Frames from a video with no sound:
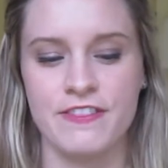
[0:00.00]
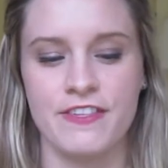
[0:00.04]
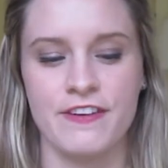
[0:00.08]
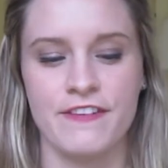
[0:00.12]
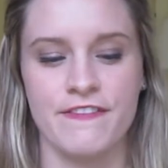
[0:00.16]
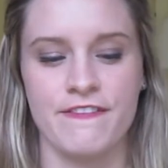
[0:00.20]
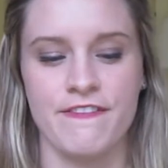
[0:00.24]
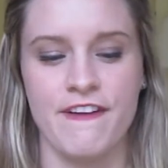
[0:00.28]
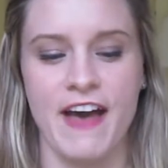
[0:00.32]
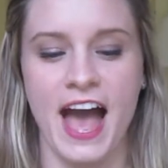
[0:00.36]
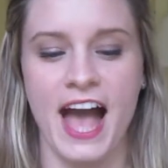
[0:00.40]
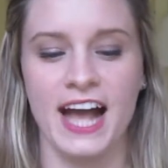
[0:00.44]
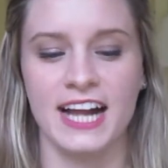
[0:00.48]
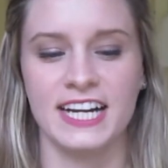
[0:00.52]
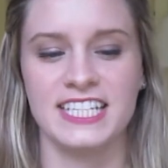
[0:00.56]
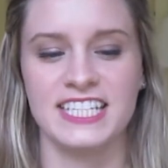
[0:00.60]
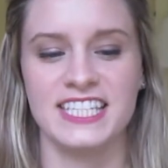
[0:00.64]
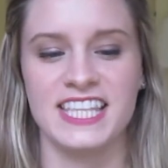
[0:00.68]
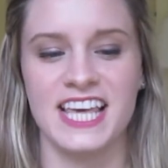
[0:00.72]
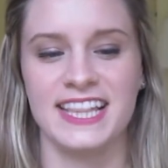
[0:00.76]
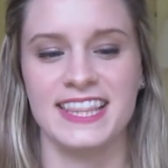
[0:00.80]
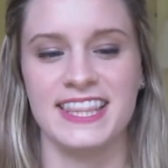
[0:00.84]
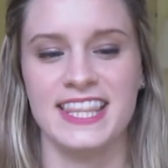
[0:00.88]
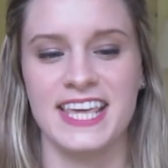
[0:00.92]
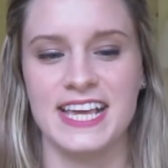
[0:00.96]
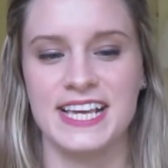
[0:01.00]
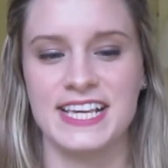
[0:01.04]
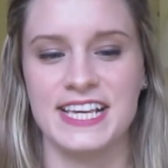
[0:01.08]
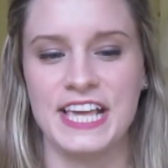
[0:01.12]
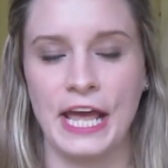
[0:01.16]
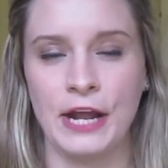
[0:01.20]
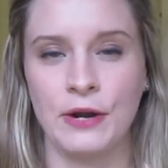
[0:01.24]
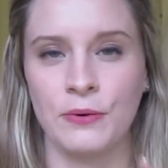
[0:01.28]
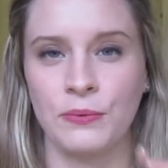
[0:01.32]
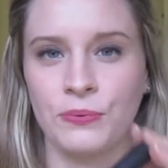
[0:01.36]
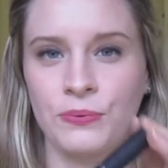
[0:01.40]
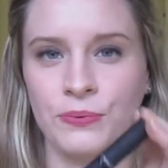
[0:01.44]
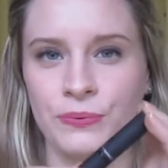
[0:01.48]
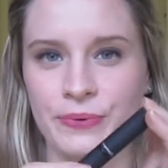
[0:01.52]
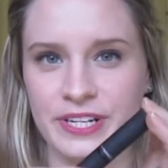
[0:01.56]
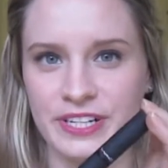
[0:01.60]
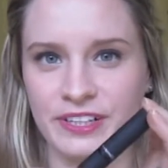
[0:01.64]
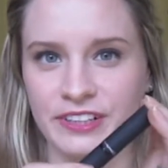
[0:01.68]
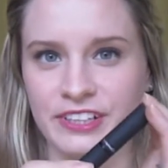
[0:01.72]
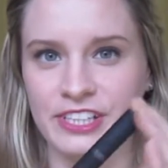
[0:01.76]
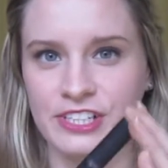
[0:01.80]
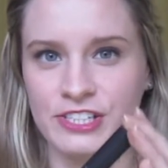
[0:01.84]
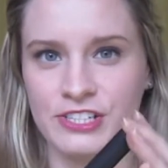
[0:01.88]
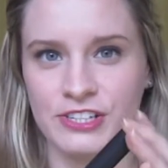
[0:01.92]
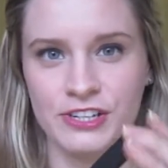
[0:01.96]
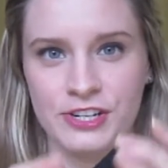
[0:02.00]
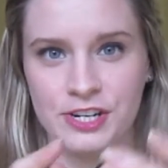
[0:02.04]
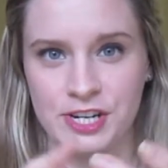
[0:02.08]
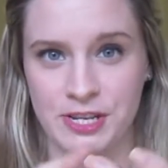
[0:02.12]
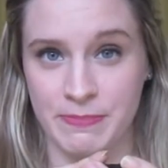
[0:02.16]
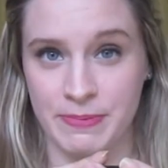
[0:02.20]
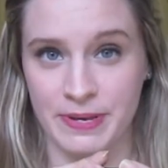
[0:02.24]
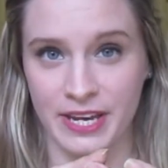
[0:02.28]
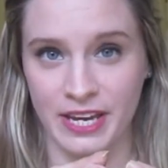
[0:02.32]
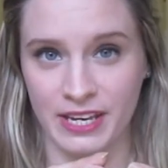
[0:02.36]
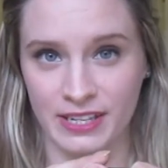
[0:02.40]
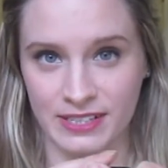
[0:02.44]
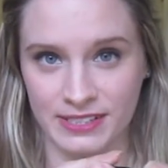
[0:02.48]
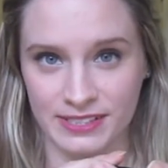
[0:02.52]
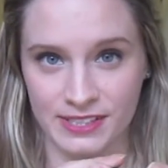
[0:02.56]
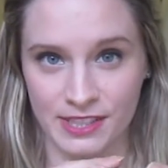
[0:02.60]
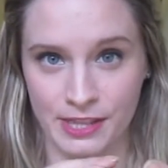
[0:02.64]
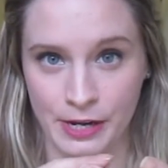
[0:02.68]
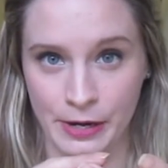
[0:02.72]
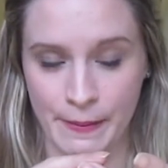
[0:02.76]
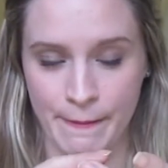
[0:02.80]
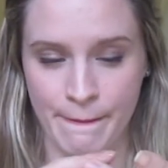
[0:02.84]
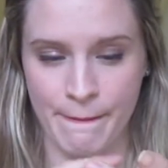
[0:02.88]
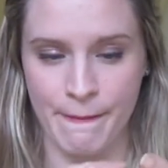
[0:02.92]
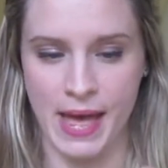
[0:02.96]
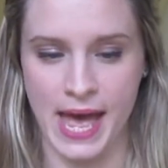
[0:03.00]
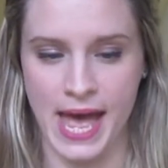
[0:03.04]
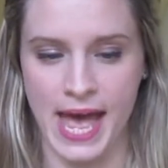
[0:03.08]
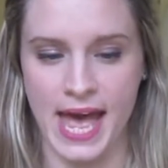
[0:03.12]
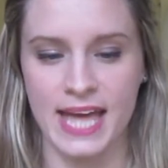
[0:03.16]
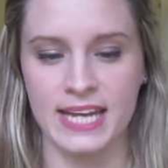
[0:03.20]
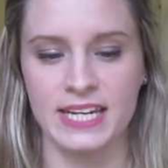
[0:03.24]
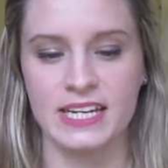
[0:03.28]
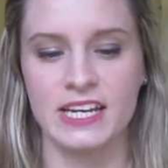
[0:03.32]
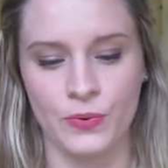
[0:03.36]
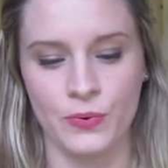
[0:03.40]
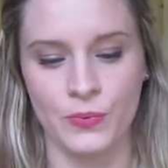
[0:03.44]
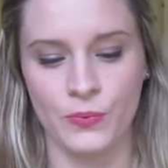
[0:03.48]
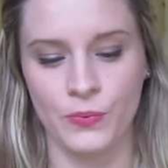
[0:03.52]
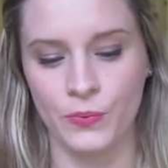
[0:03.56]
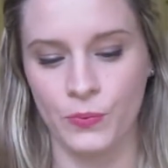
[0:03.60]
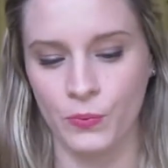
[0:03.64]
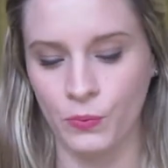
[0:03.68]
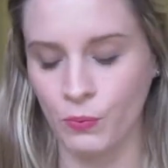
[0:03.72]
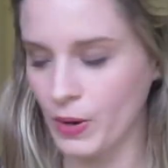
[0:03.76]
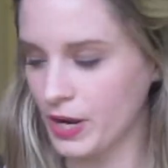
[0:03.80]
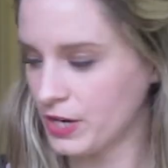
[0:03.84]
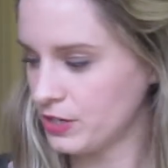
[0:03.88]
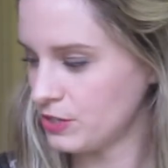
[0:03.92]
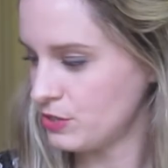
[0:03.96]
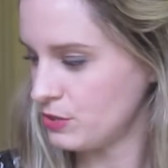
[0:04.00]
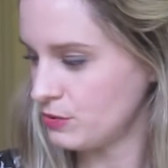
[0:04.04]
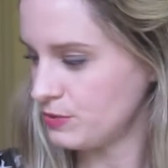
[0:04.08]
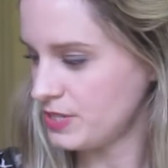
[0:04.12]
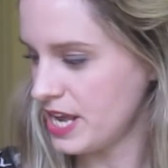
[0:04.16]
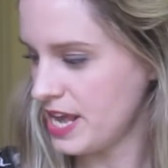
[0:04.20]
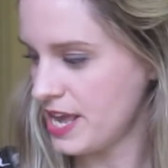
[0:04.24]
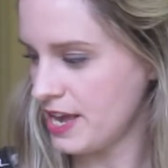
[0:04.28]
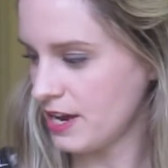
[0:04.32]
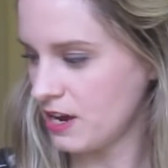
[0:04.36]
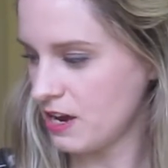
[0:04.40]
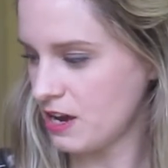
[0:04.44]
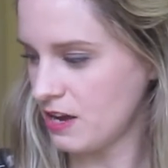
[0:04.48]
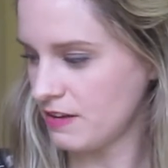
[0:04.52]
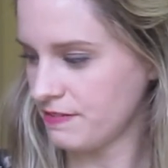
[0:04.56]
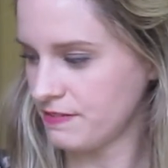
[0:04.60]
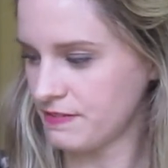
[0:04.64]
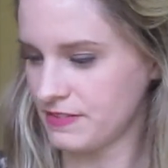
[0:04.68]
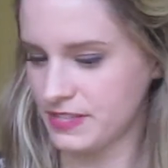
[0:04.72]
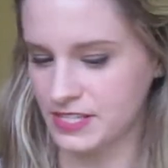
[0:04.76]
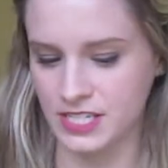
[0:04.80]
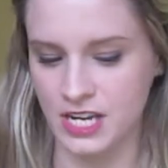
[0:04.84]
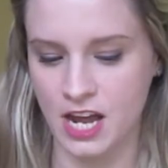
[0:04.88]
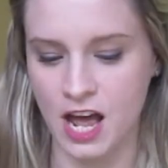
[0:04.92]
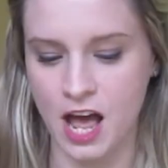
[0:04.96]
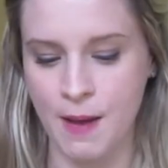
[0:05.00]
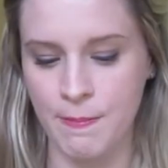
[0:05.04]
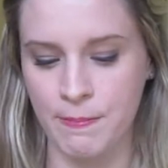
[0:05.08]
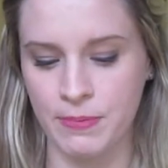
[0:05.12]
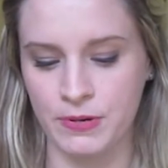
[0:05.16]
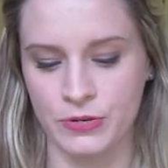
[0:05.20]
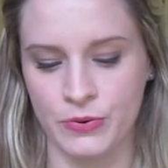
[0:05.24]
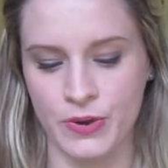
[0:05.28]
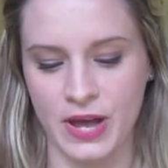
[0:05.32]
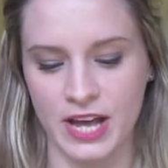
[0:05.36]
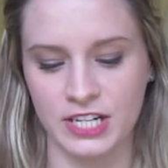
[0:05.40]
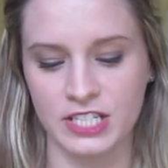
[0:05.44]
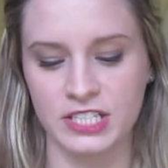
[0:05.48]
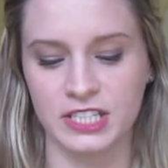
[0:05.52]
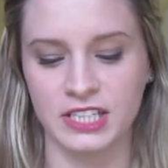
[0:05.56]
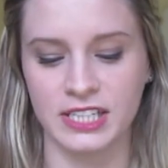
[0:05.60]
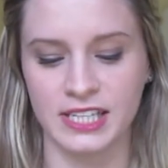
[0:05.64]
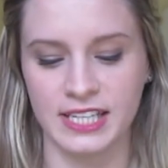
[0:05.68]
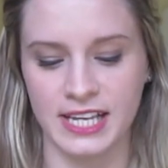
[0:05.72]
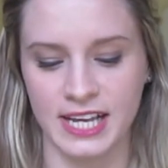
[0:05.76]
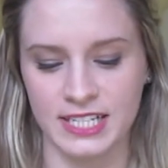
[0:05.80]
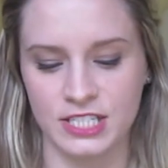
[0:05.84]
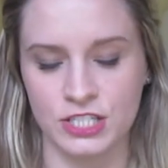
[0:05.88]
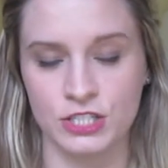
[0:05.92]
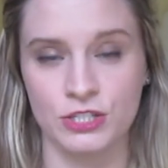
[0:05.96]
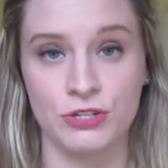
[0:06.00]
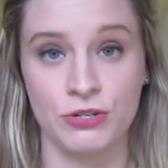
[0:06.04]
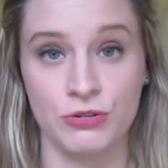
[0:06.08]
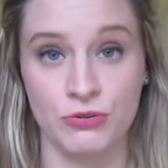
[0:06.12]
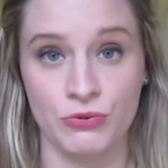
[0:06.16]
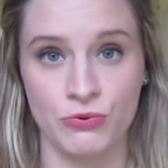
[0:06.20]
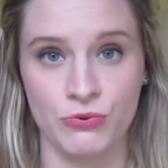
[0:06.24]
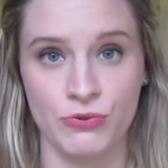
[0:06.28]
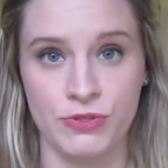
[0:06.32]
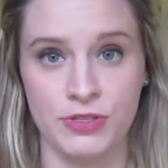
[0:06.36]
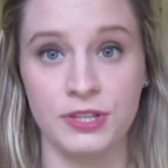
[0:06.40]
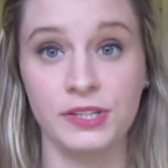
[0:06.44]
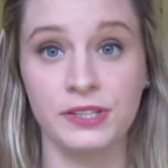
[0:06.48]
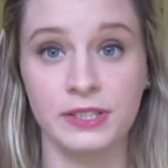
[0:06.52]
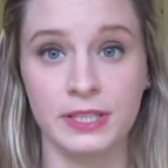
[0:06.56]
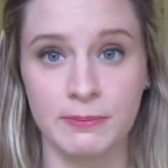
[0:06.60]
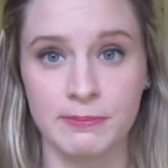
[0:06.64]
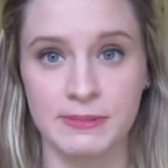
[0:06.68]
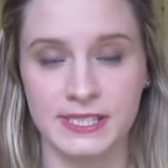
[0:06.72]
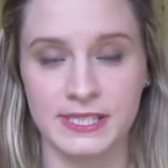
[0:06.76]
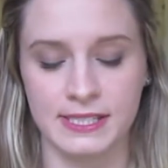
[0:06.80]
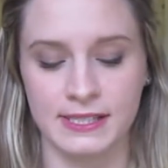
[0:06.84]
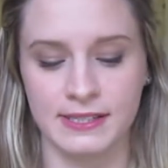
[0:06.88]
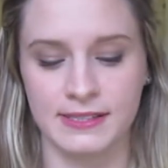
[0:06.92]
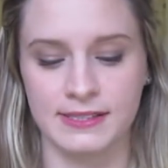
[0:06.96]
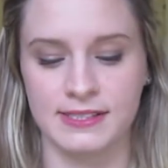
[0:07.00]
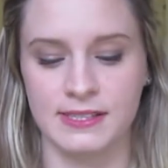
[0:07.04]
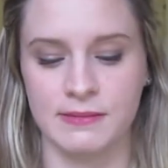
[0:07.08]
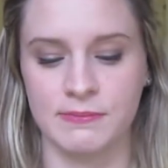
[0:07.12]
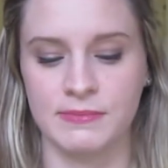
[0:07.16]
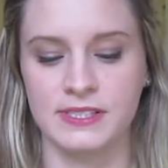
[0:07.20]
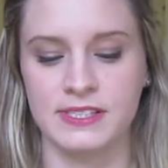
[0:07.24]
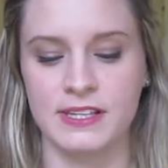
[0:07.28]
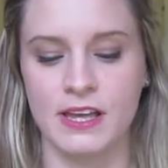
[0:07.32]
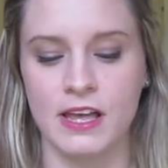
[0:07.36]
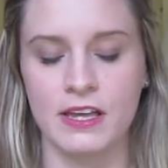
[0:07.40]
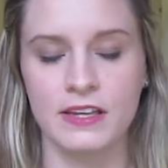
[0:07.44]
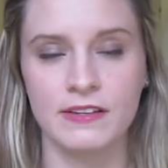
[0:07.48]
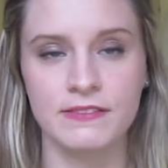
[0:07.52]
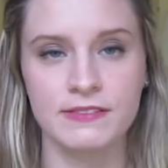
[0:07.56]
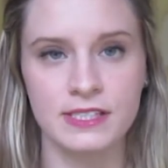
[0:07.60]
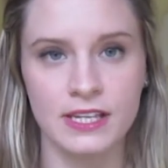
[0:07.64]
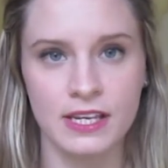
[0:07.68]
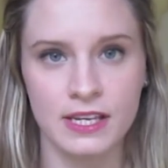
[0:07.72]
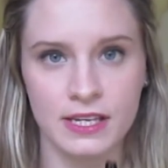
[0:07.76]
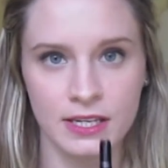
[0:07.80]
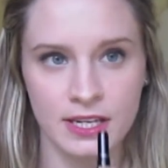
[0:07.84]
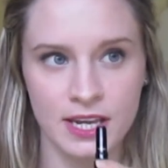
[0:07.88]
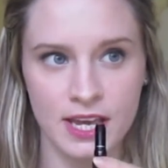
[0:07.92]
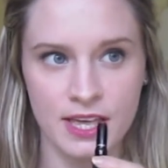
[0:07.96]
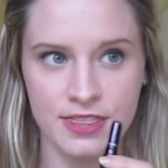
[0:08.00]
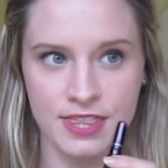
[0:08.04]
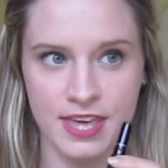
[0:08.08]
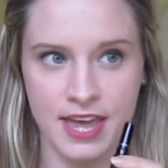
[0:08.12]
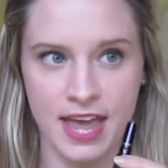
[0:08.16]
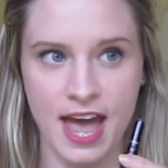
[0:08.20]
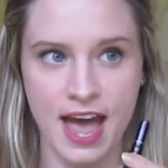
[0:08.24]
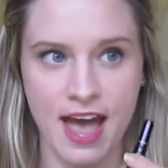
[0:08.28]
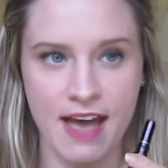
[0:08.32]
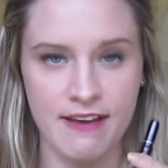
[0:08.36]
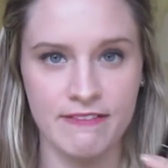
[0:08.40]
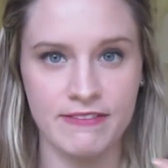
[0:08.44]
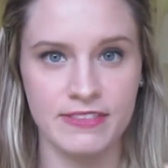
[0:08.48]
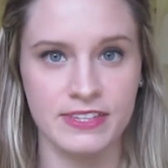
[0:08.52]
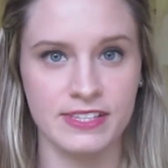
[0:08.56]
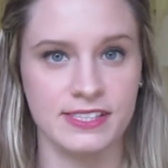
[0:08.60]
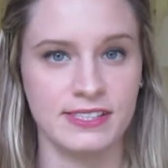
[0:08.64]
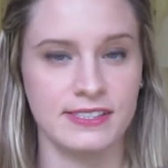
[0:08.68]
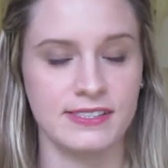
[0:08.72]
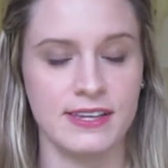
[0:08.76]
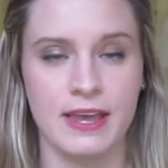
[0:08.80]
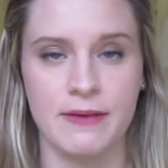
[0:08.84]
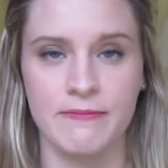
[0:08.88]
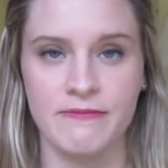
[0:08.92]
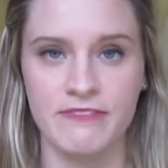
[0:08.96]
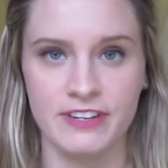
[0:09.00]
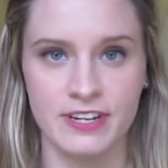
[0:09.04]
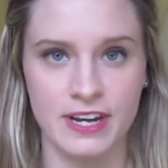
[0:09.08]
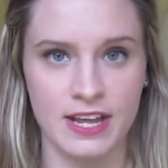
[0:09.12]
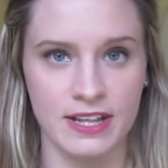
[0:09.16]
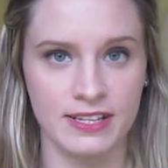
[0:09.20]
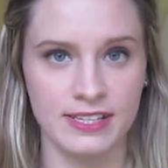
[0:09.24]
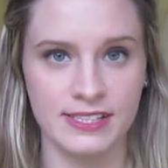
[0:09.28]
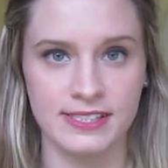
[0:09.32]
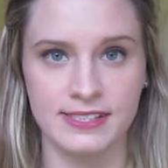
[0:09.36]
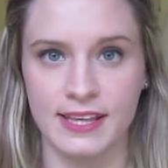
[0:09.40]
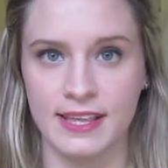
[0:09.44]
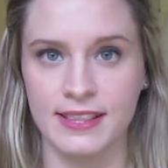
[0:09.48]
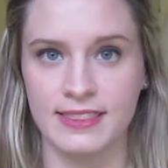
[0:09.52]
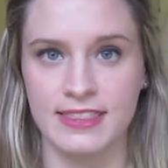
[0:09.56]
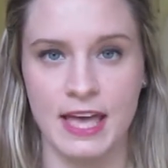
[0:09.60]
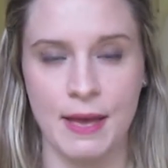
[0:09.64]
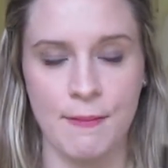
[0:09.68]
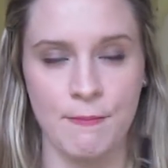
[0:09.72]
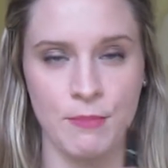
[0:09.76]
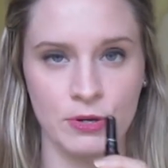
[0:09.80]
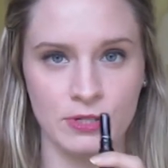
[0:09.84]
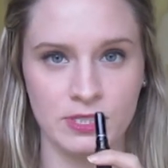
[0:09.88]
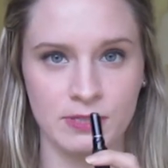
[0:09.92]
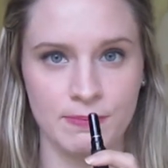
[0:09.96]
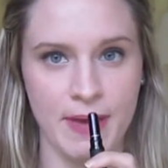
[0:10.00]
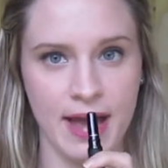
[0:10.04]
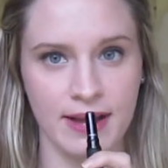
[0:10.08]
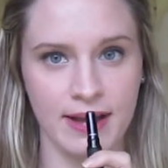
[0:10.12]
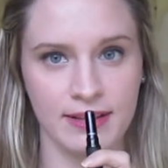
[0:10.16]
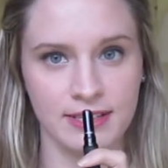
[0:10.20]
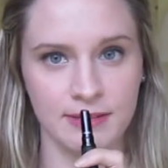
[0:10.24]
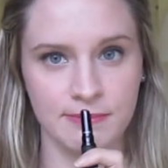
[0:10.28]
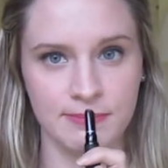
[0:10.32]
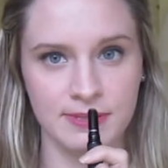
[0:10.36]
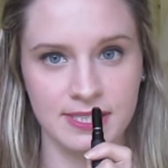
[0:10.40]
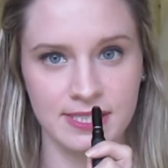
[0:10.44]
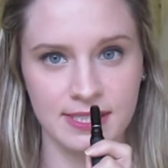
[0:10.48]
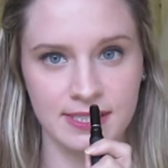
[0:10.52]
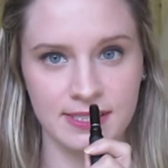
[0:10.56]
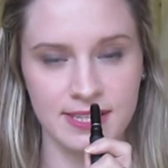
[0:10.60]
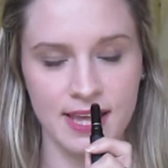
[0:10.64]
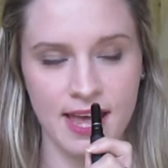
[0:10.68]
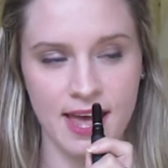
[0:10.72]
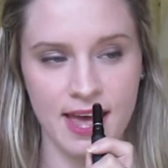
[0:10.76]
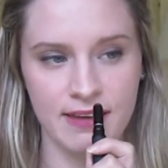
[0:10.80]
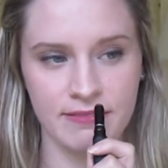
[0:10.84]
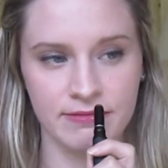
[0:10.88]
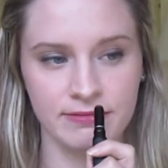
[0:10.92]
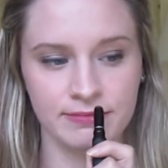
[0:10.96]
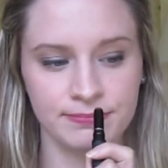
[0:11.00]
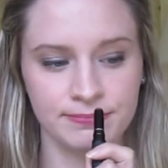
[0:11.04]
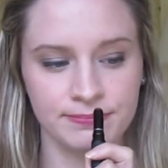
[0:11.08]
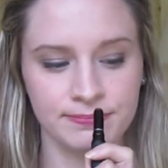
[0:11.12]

the fact that they get really dirty because they're matte. When you take off the top and you actually get to the lipsticks themselves, they have the same vanilla scent that most MAC lipsticks have,